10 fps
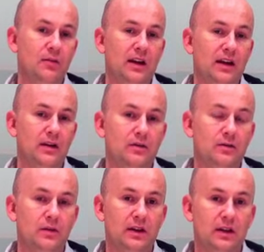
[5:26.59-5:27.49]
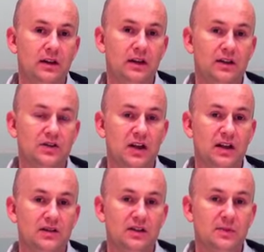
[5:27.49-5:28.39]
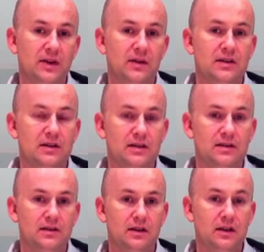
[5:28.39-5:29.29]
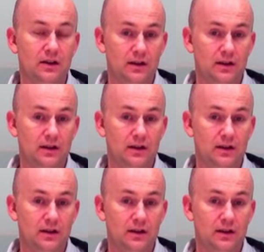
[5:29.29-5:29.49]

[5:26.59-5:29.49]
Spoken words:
and we exchange experiences,